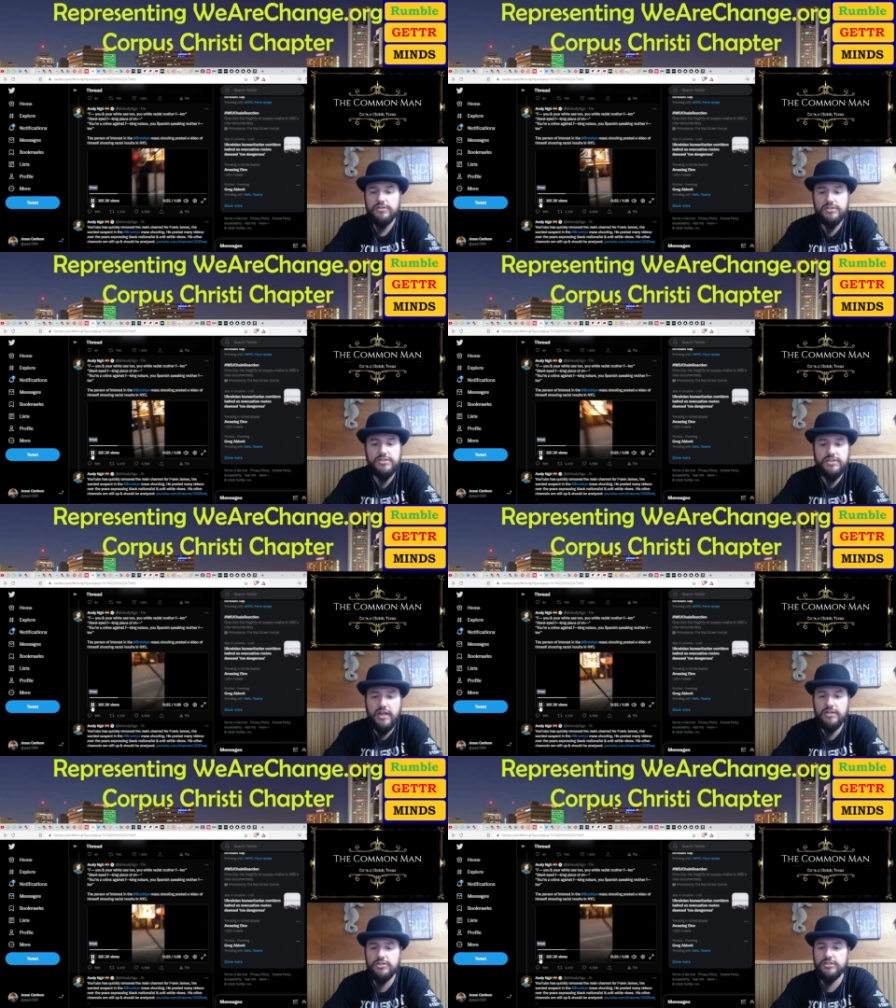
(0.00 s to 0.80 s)
Just
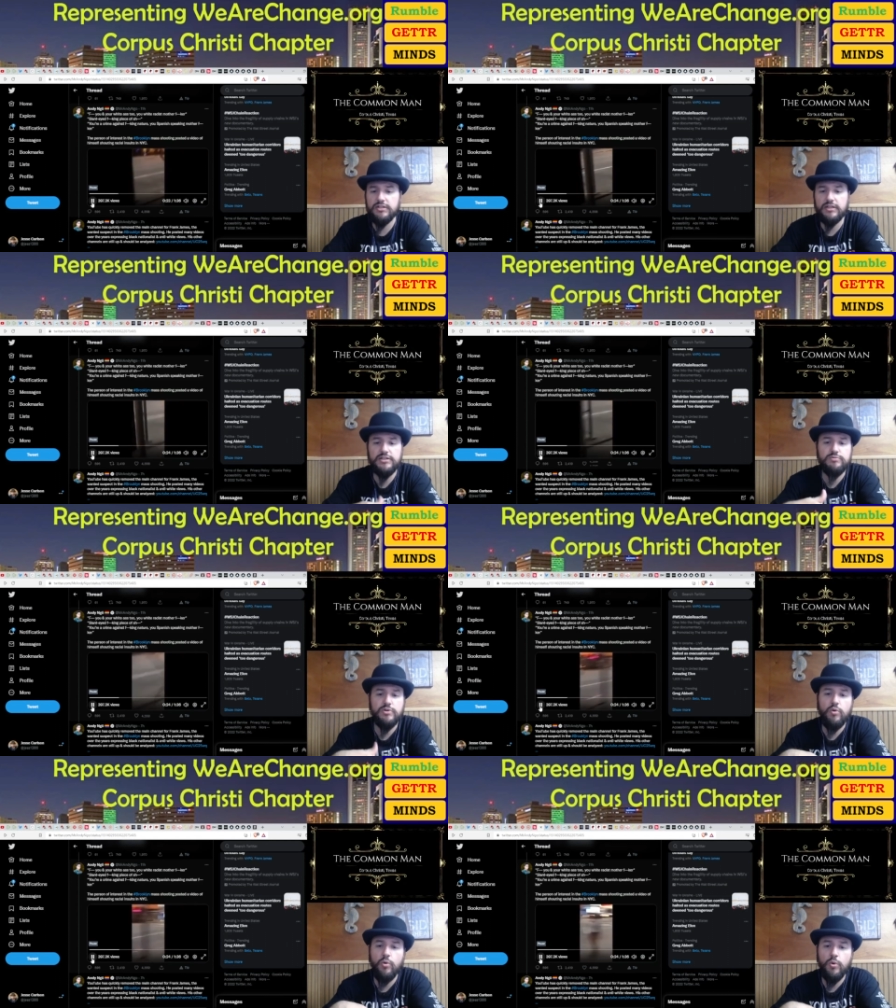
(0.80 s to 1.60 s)
saying shit Slam like
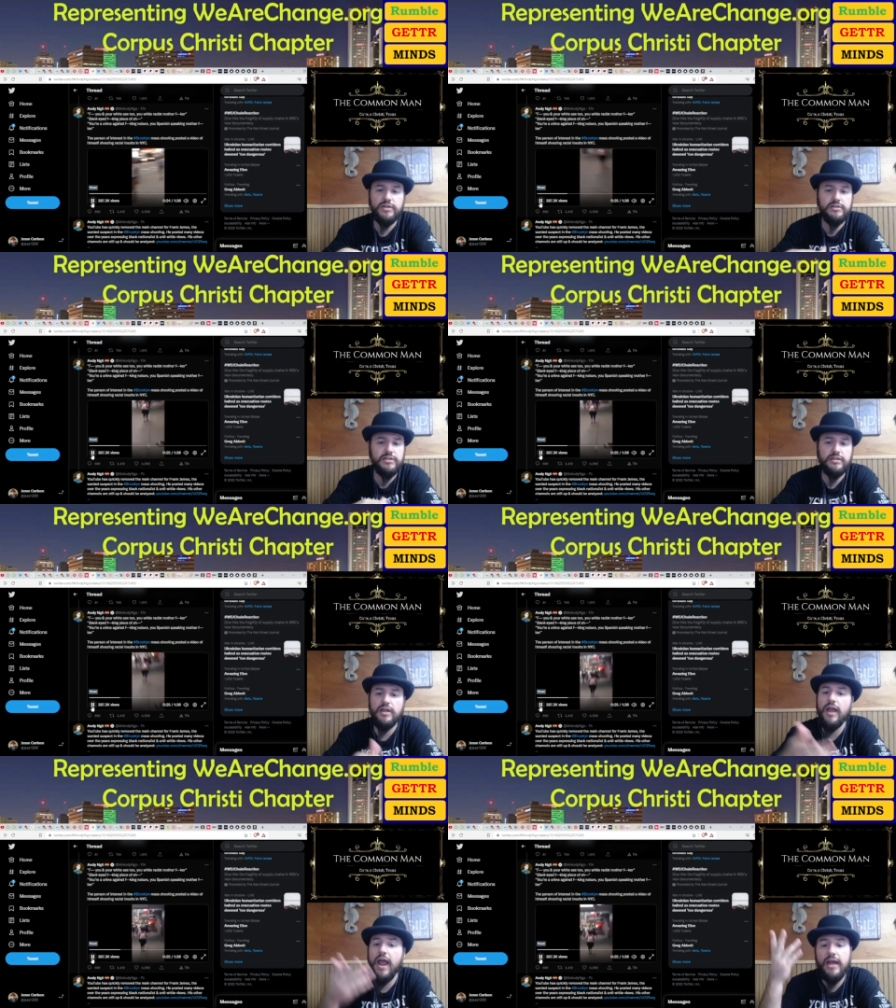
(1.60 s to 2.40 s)
this, fucking piece of
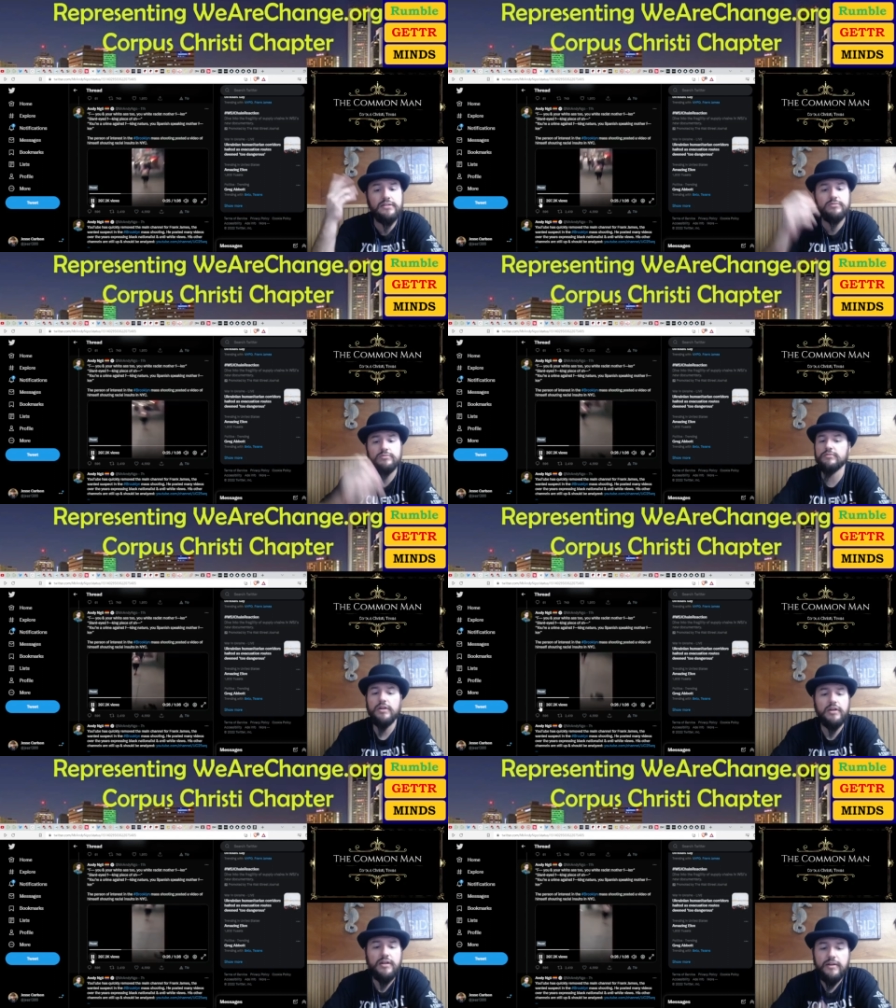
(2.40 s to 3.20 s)
shit.
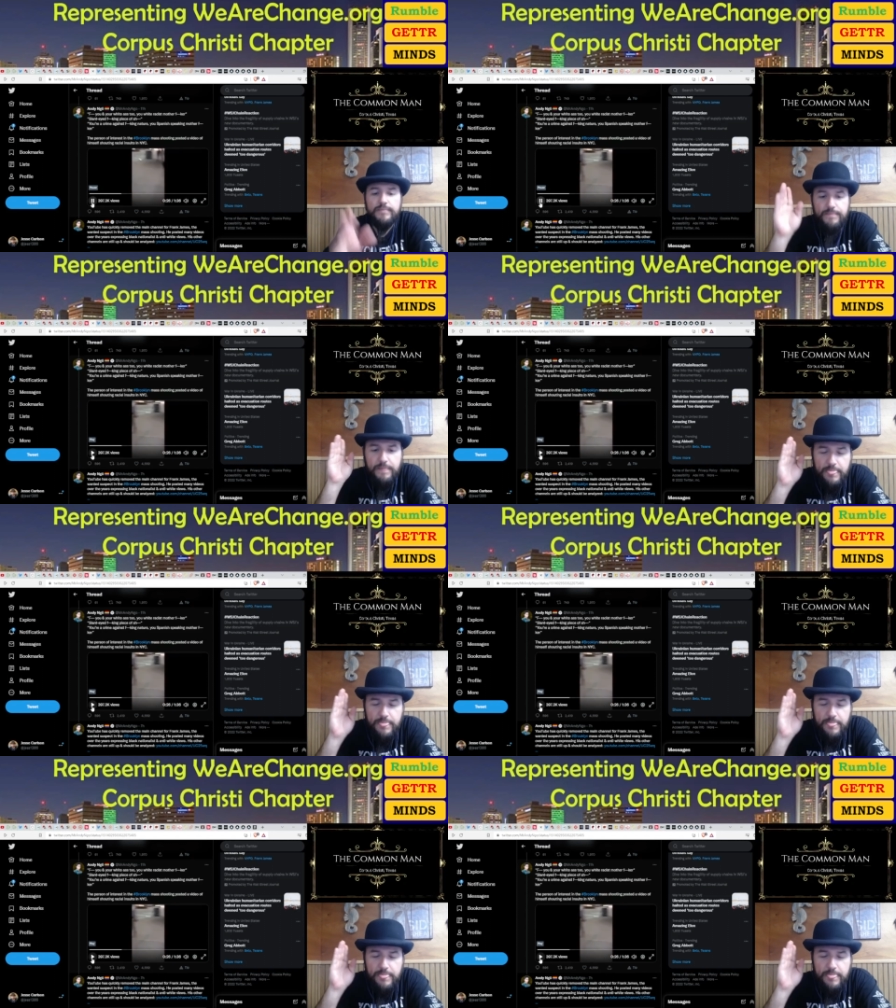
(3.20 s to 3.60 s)
And